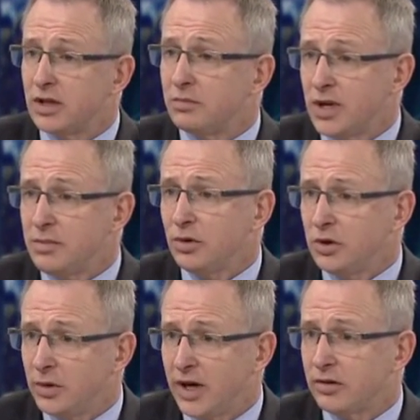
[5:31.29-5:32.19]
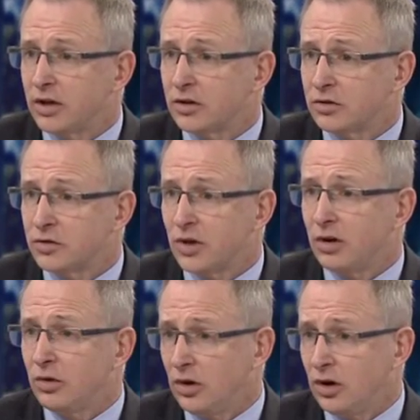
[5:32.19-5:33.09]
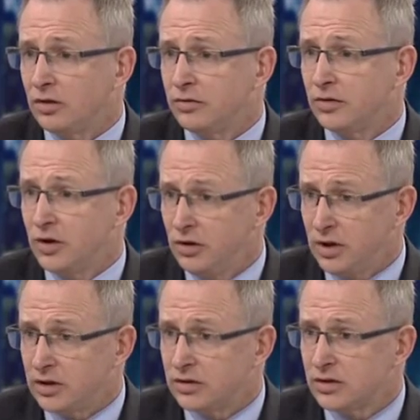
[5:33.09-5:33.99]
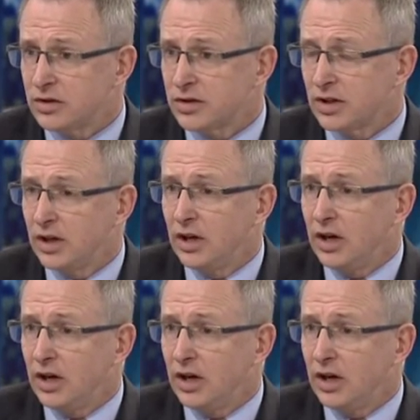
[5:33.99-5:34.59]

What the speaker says: that people who are in control of unions